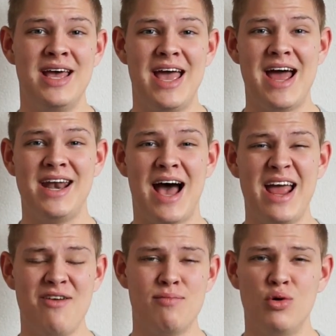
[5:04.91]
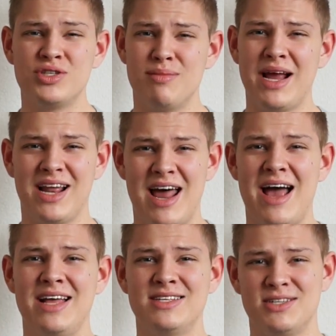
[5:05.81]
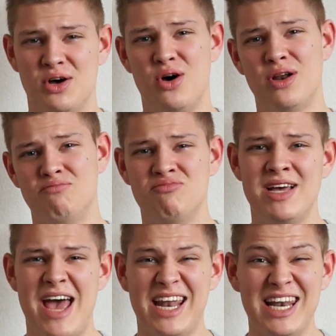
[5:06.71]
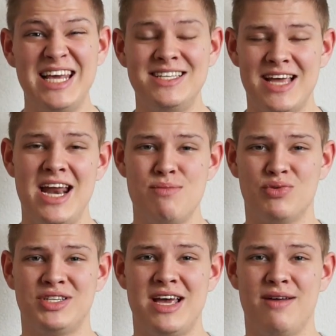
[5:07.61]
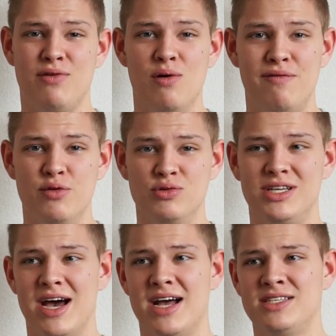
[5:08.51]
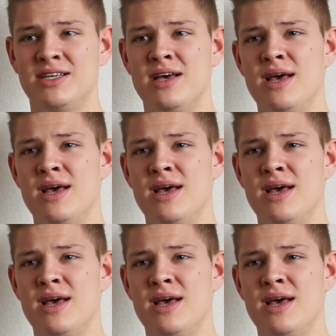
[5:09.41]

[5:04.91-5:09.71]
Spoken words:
And I have most of my clients on at least 80% of whole foods, guys.